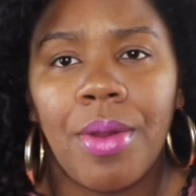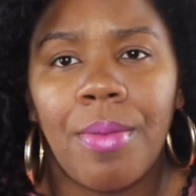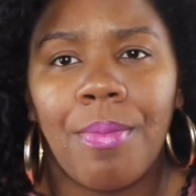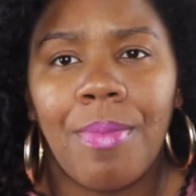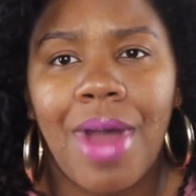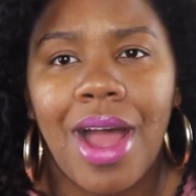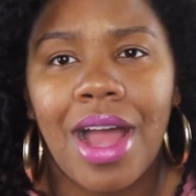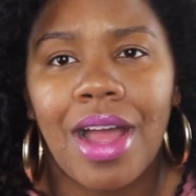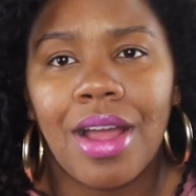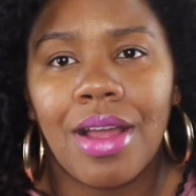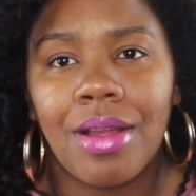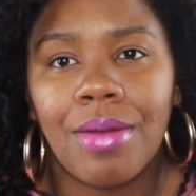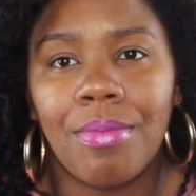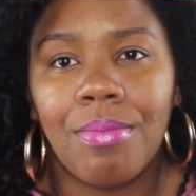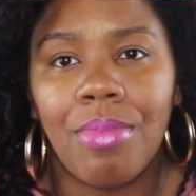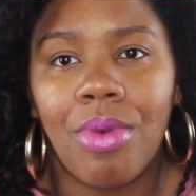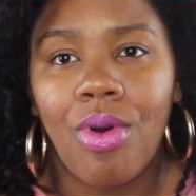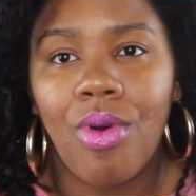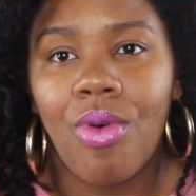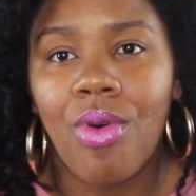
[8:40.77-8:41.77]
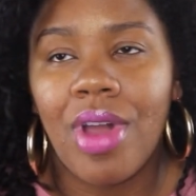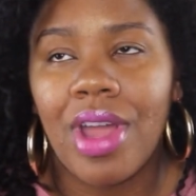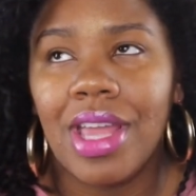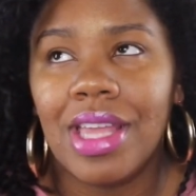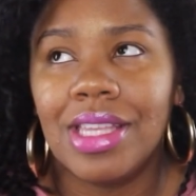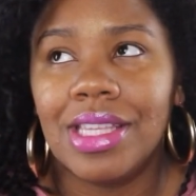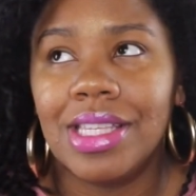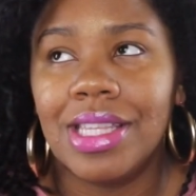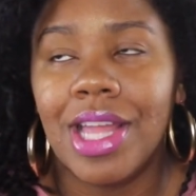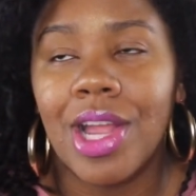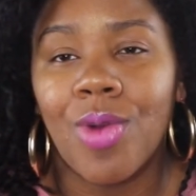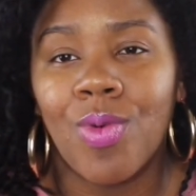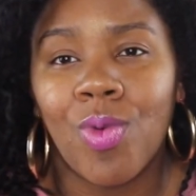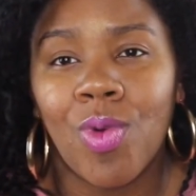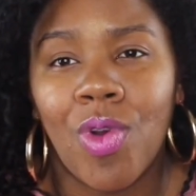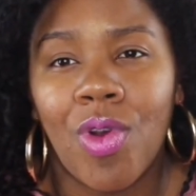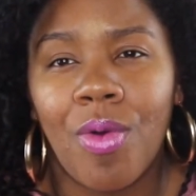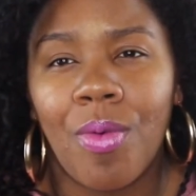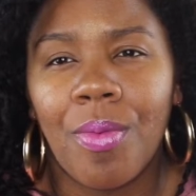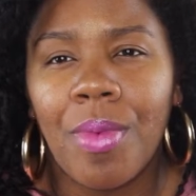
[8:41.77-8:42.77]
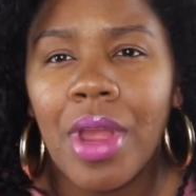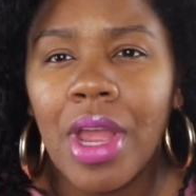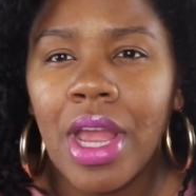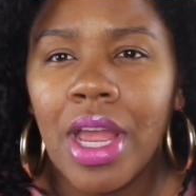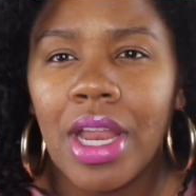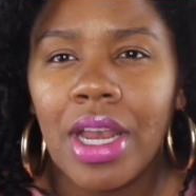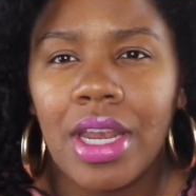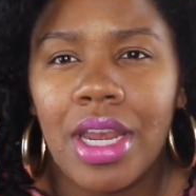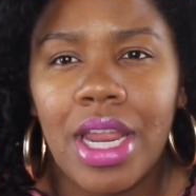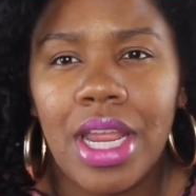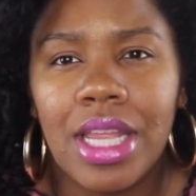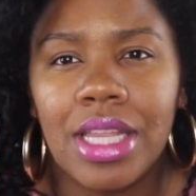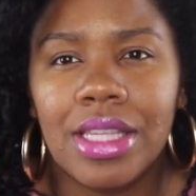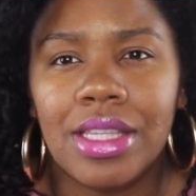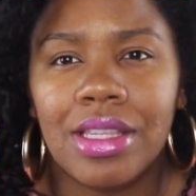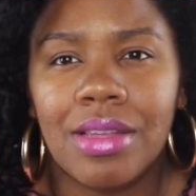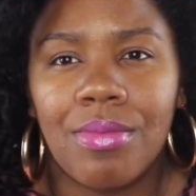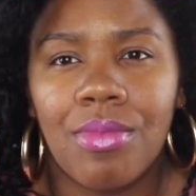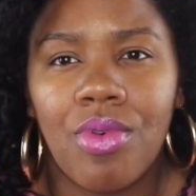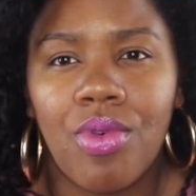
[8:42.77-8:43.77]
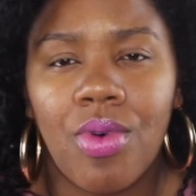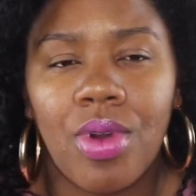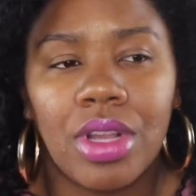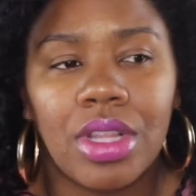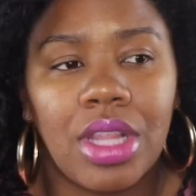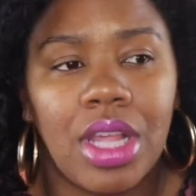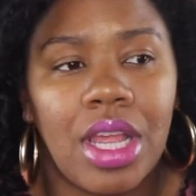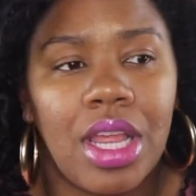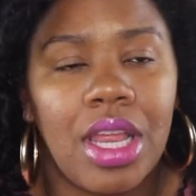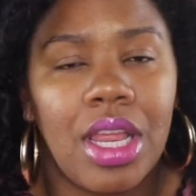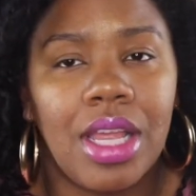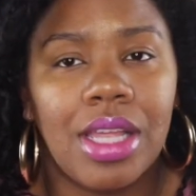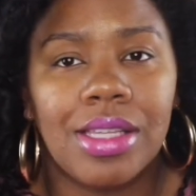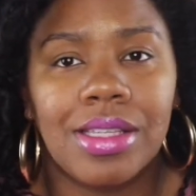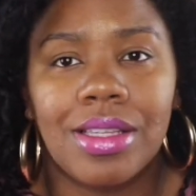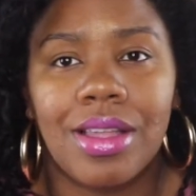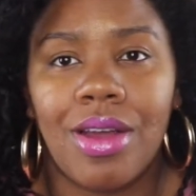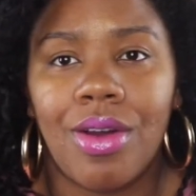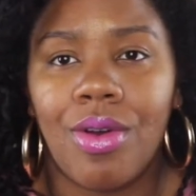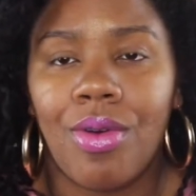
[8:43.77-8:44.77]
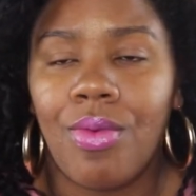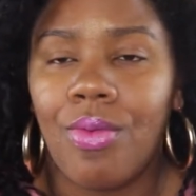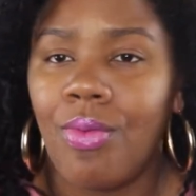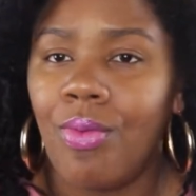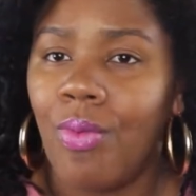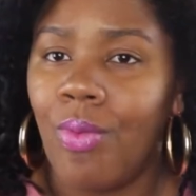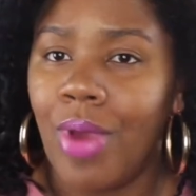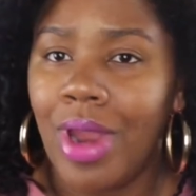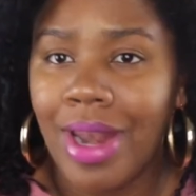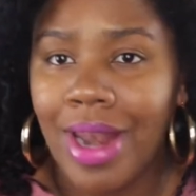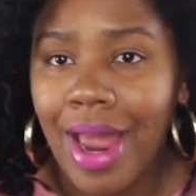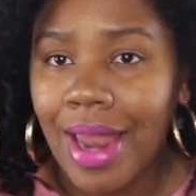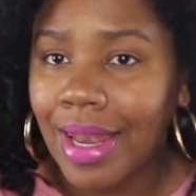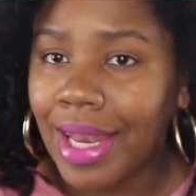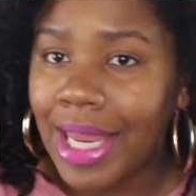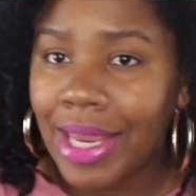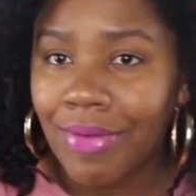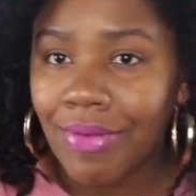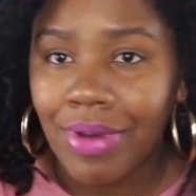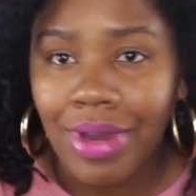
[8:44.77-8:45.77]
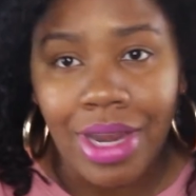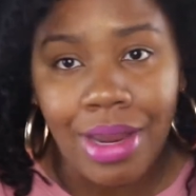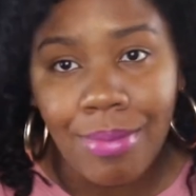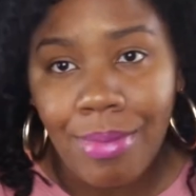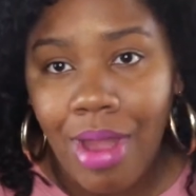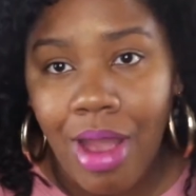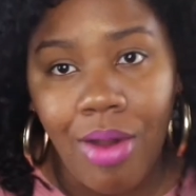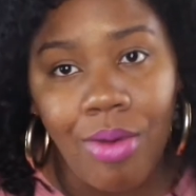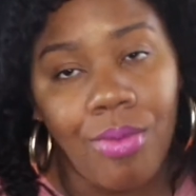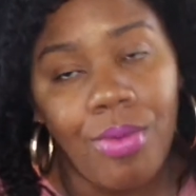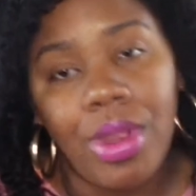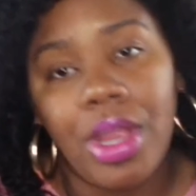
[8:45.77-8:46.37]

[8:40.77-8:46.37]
my boys, their room needs some more things, so we're not leaving them out.